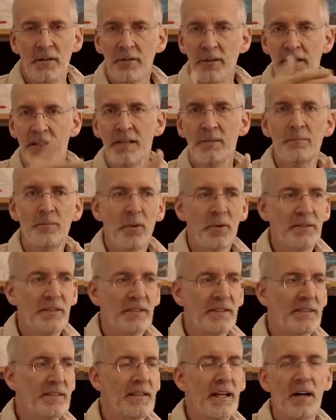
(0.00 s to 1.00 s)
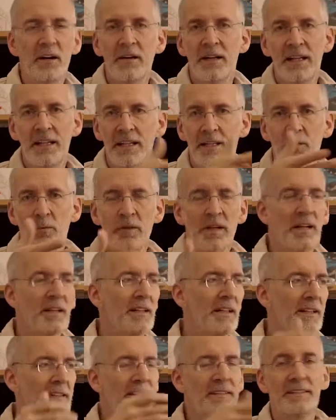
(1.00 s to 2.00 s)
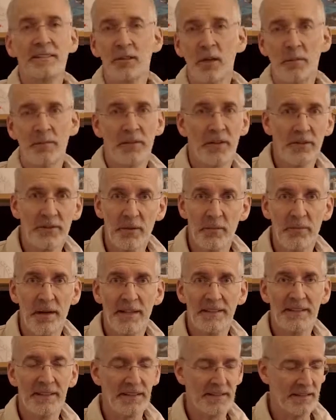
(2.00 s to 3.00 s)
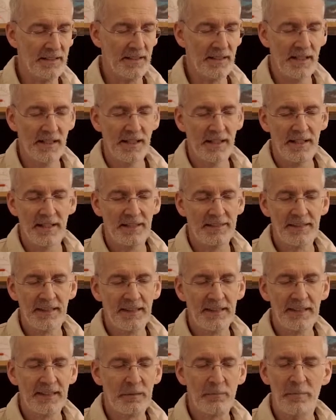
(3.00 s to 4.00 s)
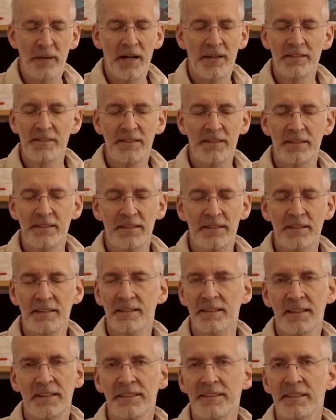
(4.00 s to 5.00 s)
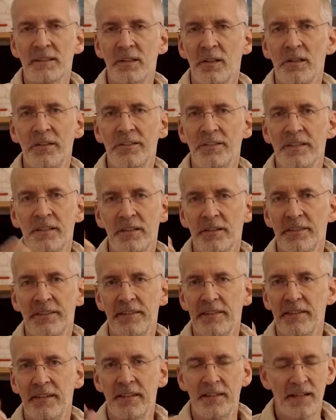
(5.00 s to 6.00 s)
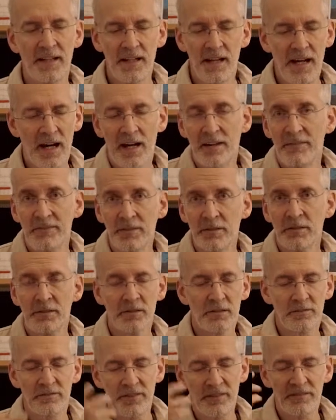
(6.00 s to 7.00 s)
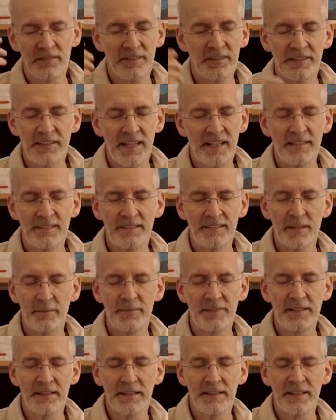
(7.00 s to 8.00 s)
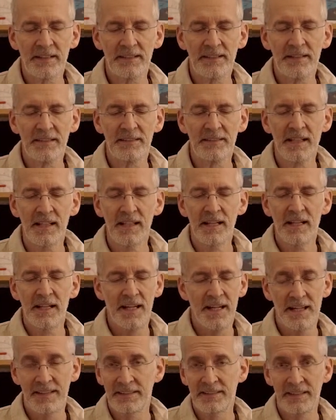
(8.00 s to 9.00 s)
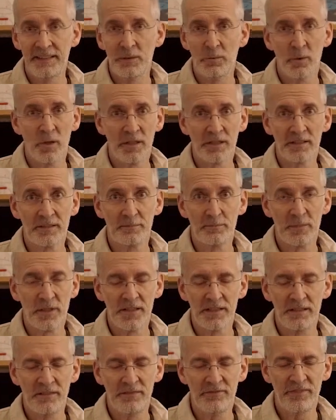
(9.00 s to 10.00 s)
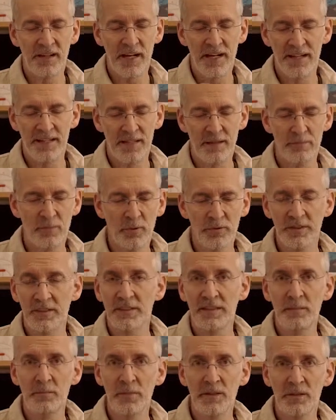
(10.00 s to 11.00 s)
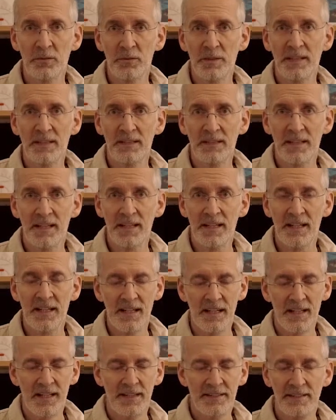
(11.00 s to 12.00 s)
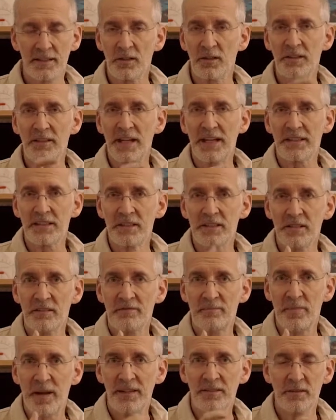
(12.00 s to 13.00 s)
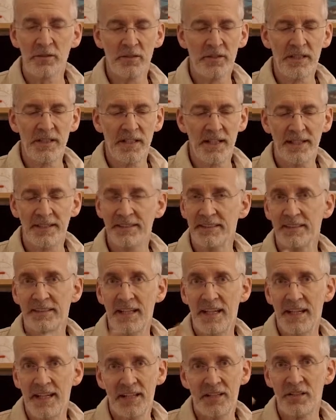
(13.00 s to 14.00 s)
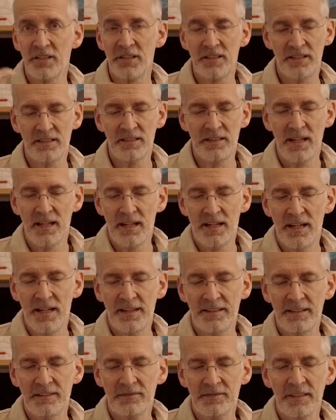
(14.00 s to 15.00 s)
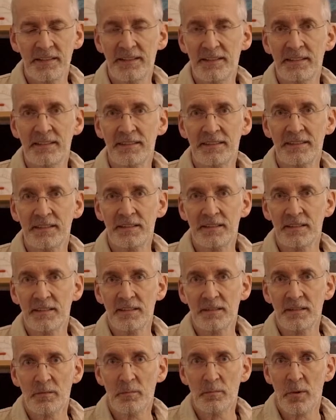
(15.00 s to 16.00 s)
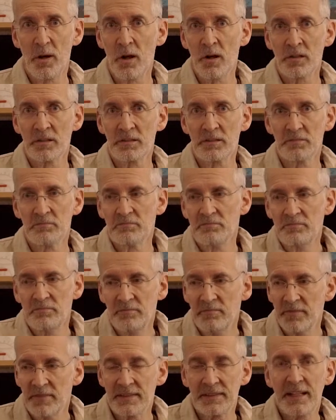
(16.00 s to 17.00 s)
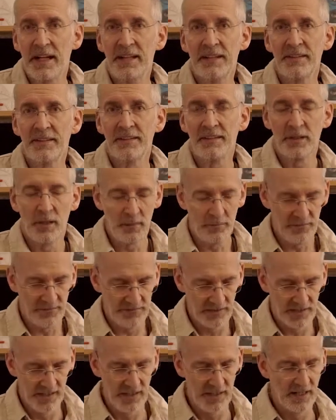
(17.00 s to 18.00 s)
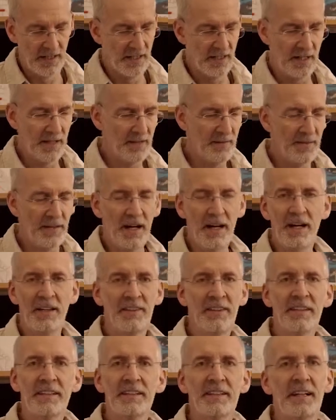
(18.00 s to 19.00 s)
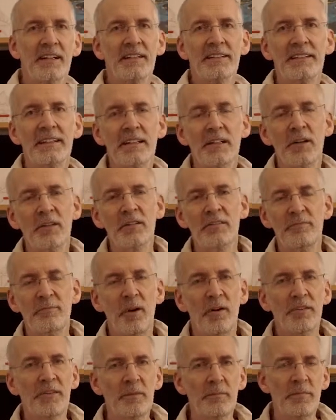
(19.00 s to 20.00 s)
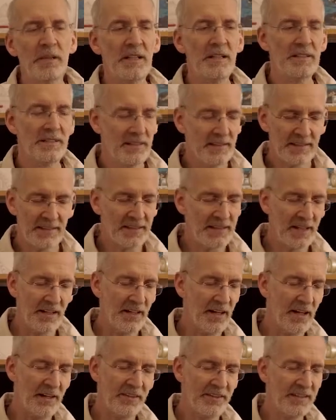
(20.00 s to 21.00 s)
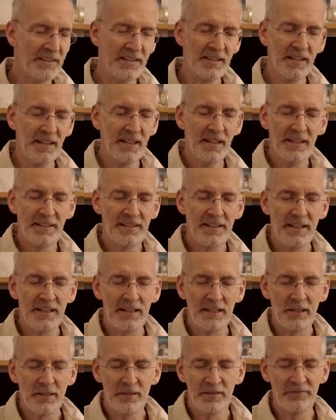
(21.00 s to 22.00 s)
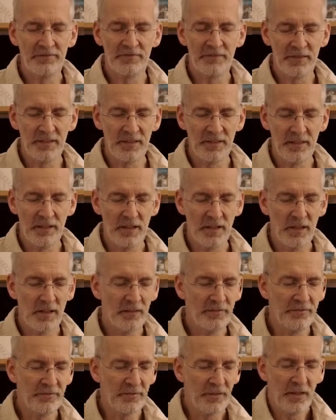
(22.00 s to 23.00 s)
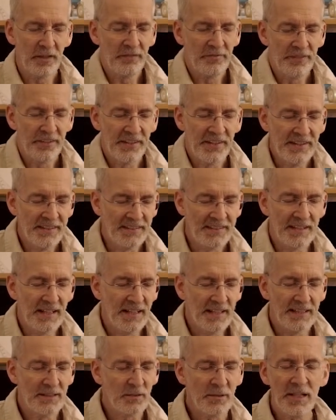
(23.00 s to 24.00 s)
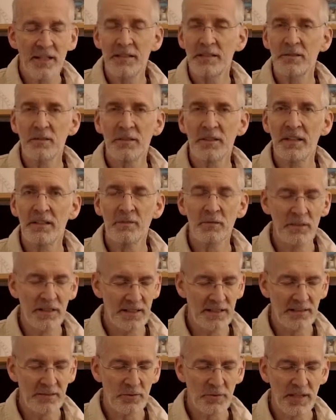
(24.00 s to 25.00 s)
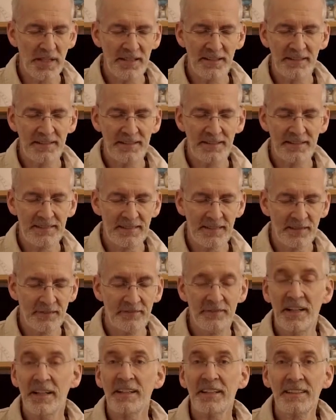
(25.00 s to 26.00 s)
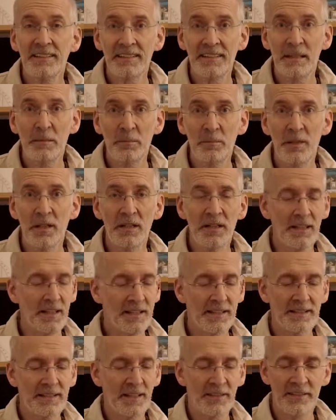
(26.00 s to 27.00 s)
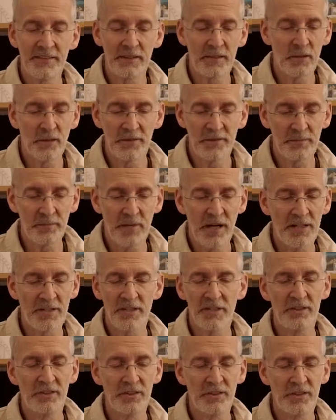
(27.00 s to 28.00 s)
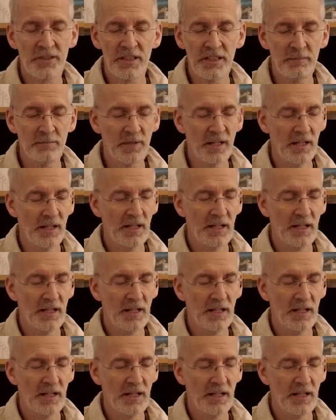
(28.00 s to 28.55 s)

So I can put it now anywhere and it stops automatically. It's a little button, it doesn't costs €0.50, 50 cents, something like this, and it worked pretty fine. I put it in between the connection of battery and the engine, and if this is blocked, slider stops. I think there is a lot of possibilities, and I think there are a lot of things you can really create this very simple. It doesn't cost much, it's cheap.